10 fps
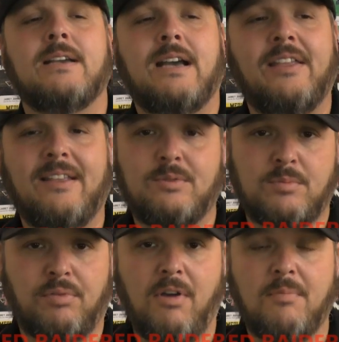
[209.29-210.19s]
I think that was a
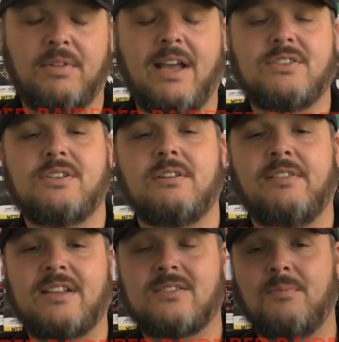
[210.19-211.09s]
problem last year, and
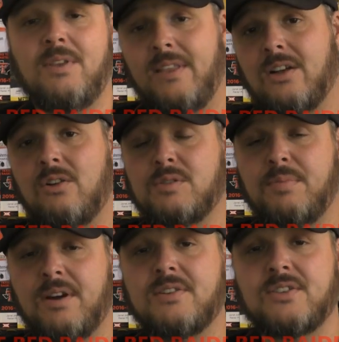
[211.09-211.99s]
that's something that Coach
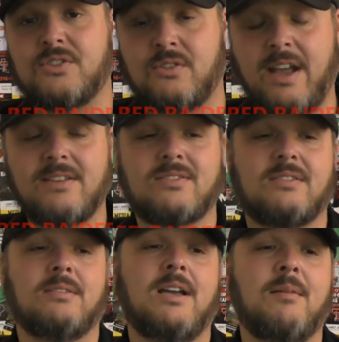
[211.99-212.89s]
Beard has
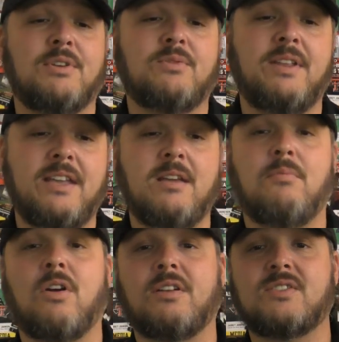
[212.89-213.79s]
addressed. Between him,
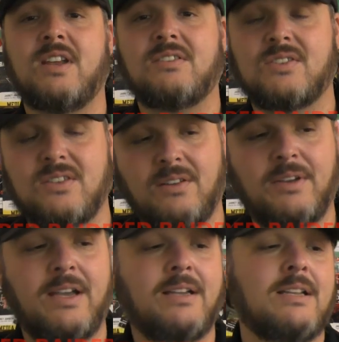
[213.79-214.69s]
Marcus Santa
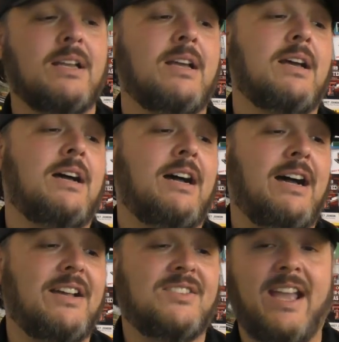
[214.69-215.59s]
Silva,
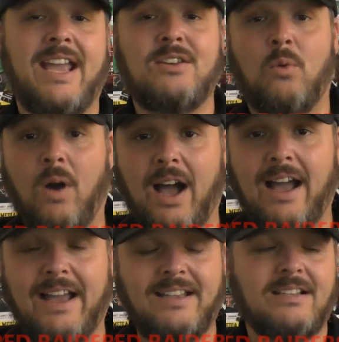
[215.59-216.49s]
Zay
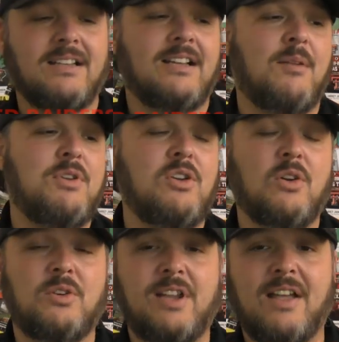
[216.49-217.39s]
Nwai, you
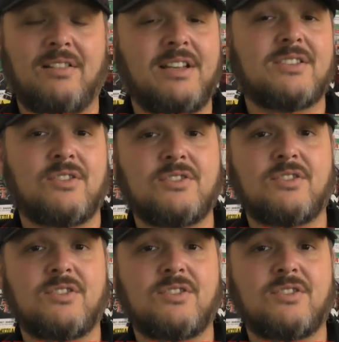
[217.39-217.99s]
go down the list.